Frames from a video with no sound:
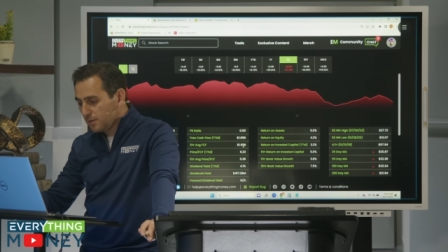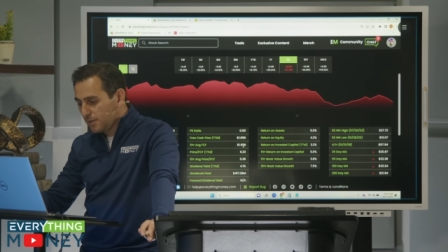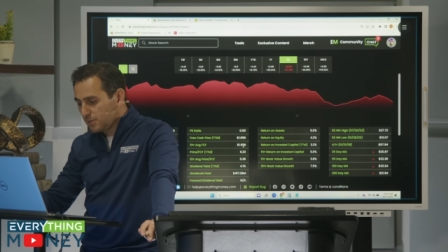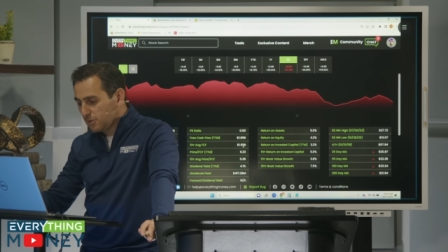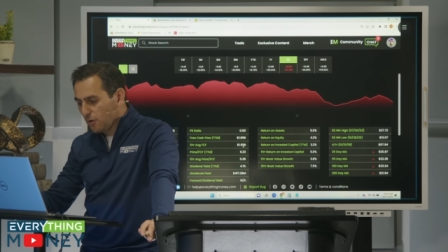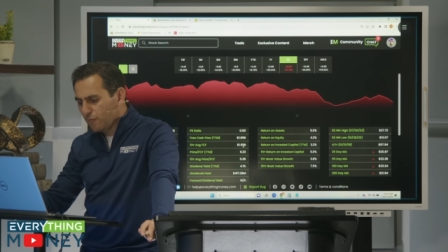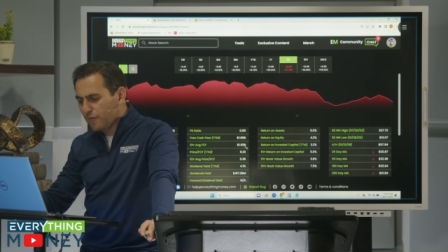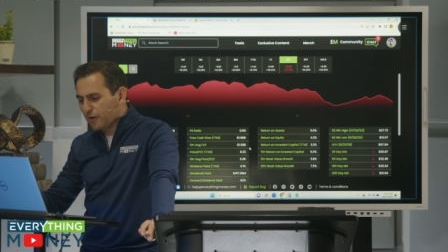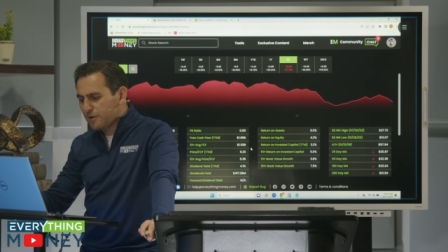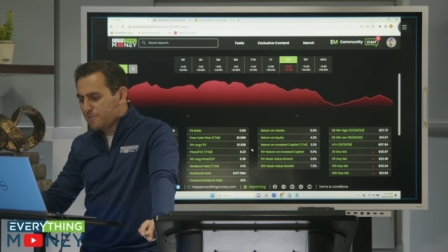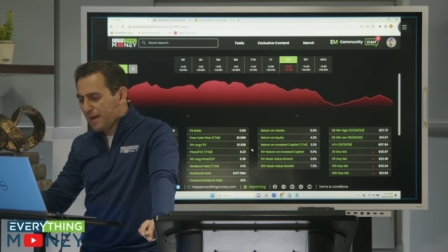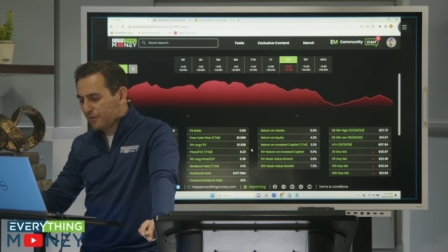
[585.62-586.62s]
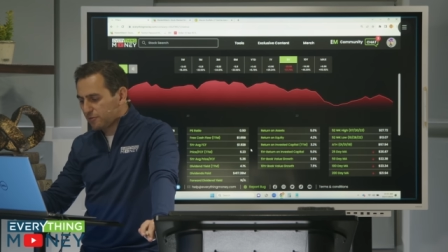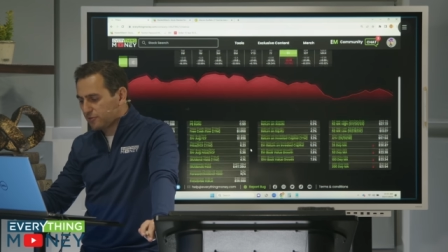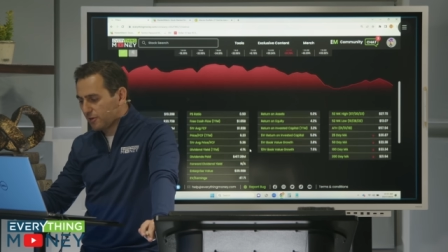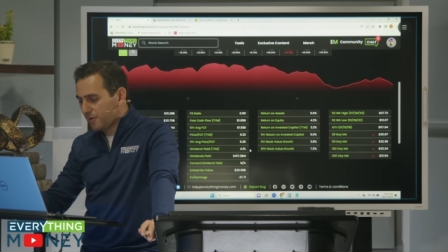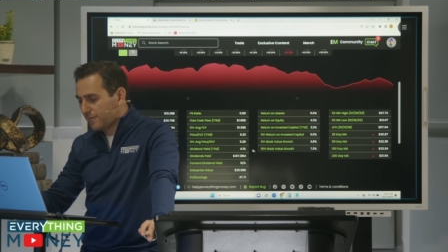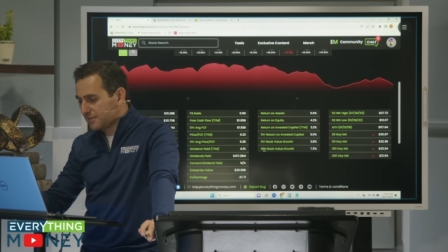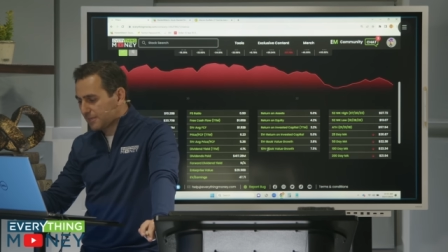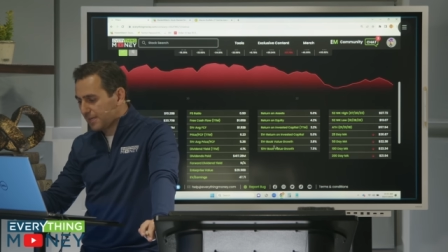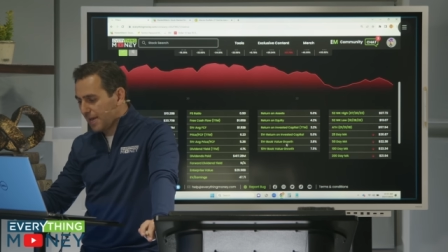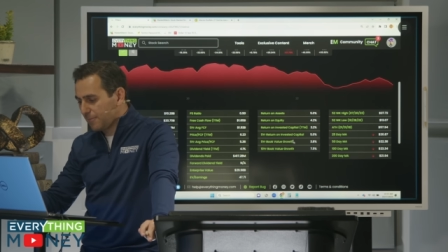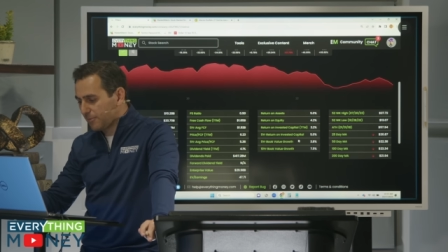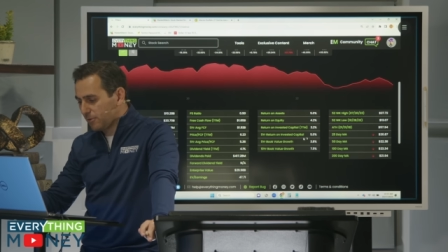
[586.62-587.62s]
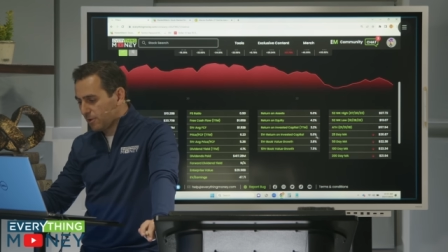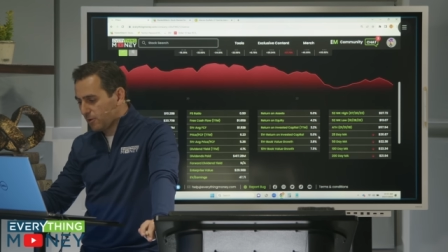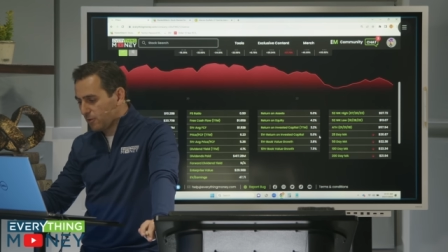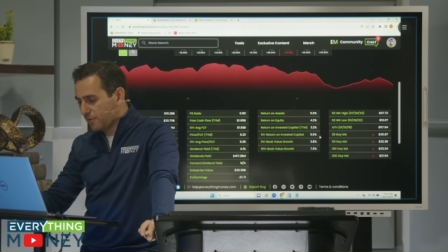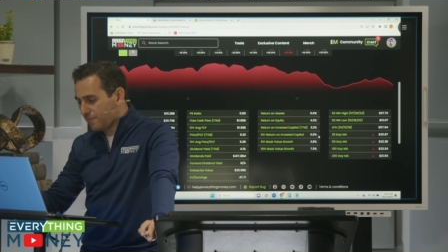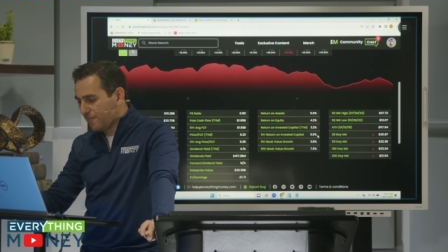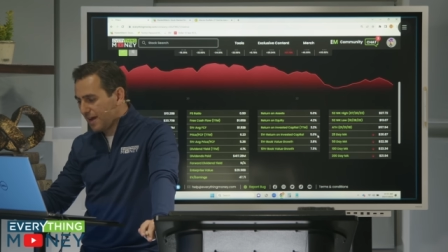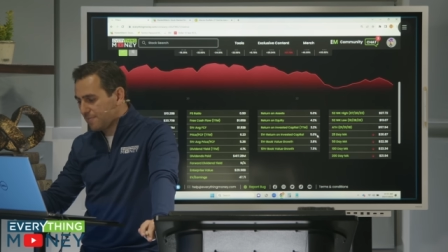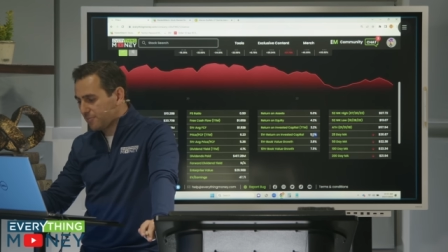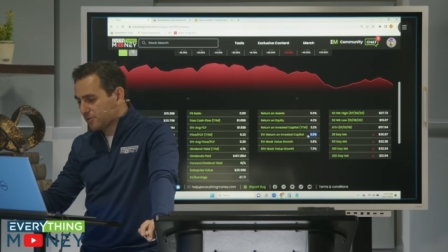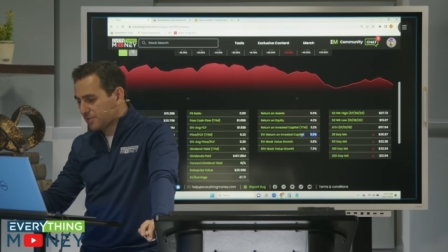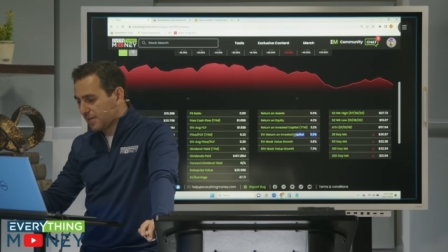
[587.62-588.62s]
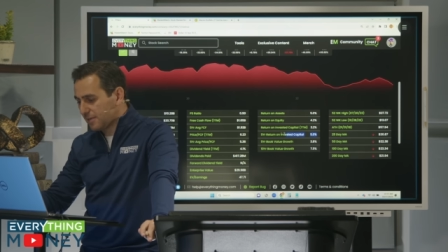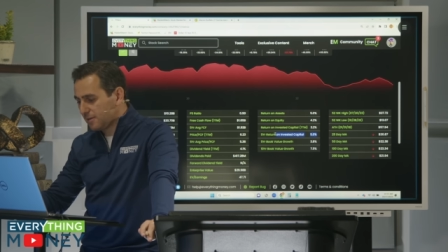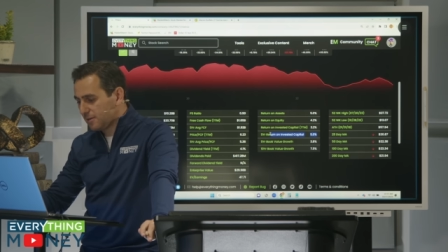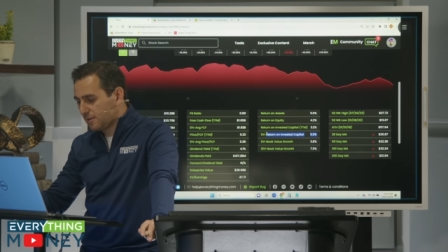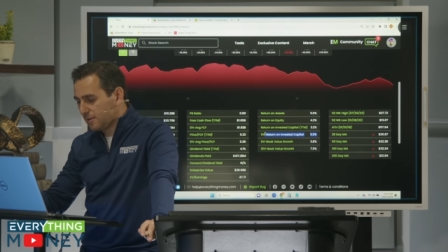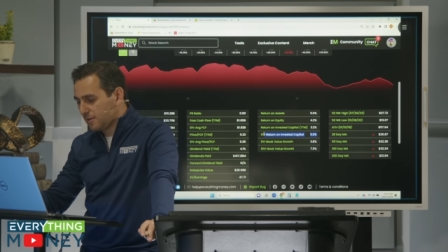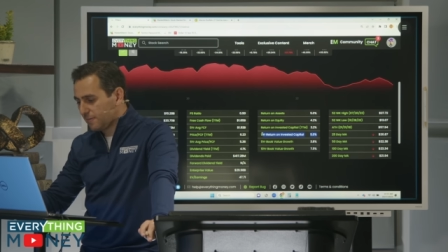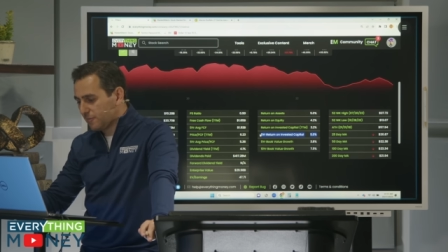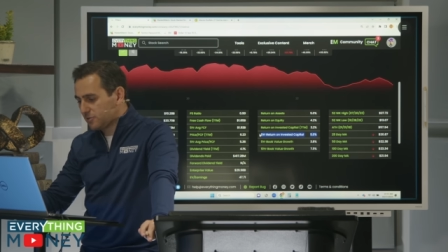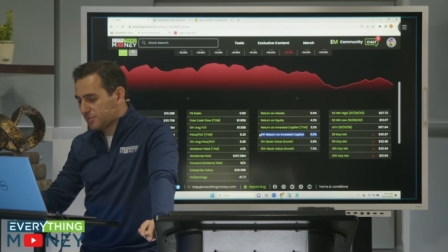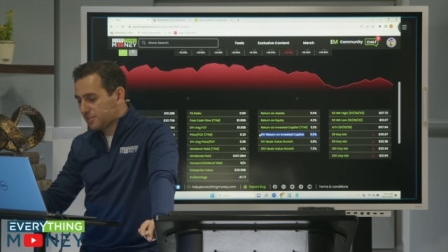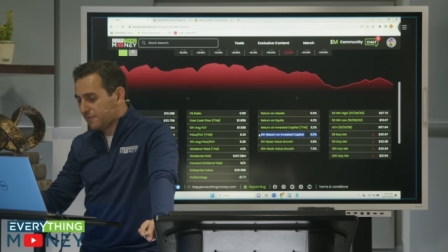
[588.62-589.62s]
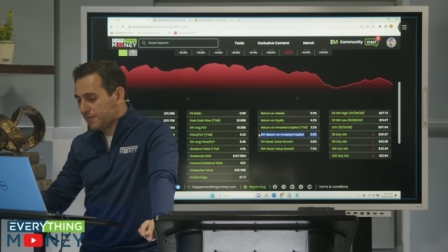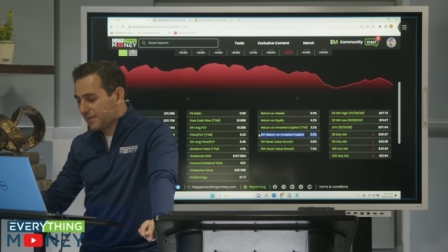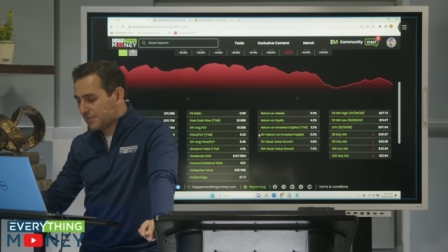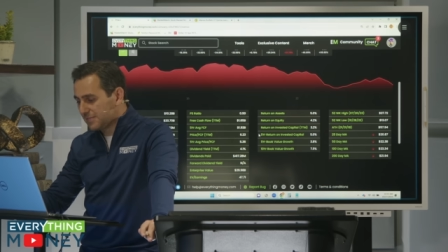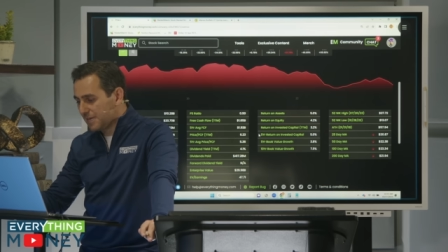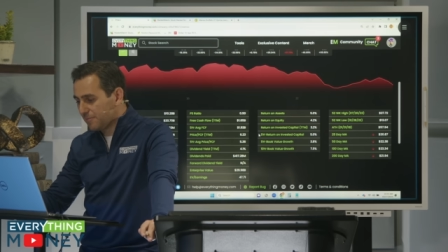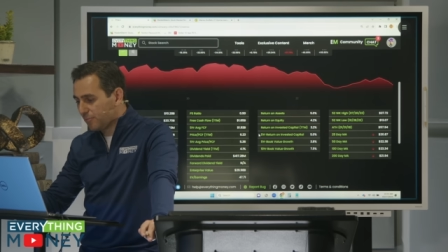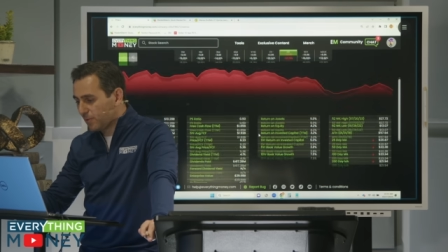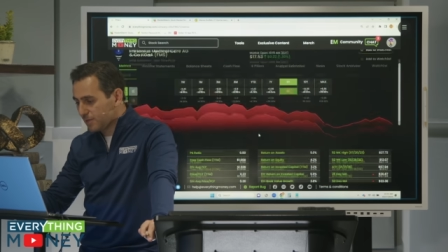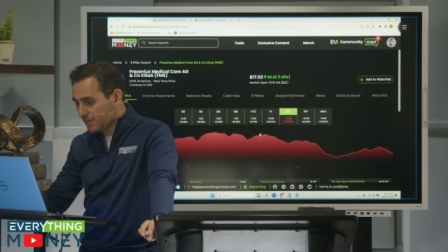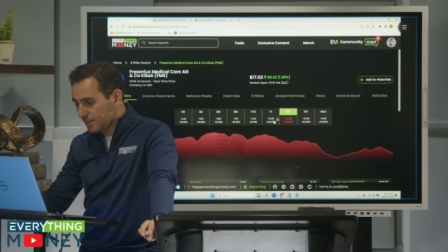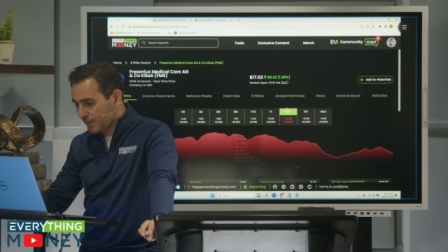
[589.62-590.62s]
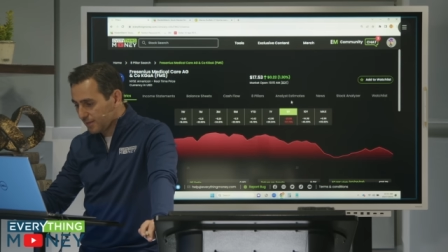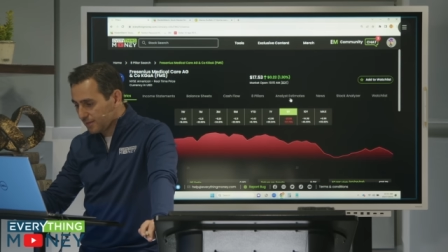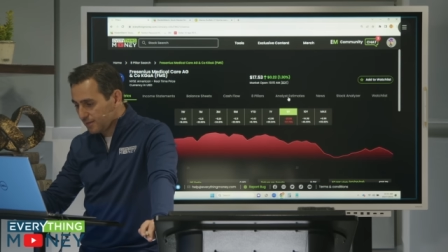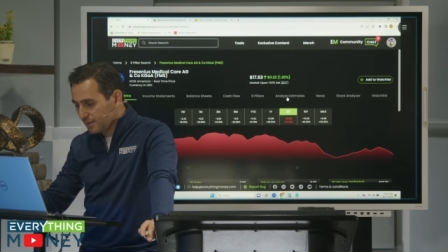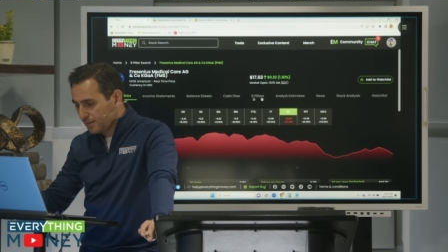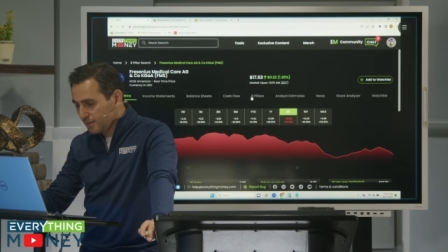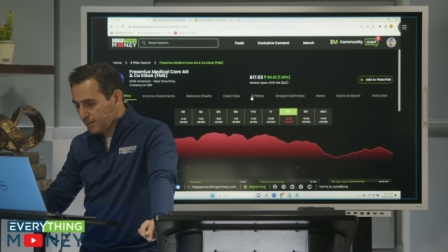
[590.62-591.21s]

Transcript: And, oh, very bad return on invested capital though, only five percent mm. versus Davita's ten point six. Oh.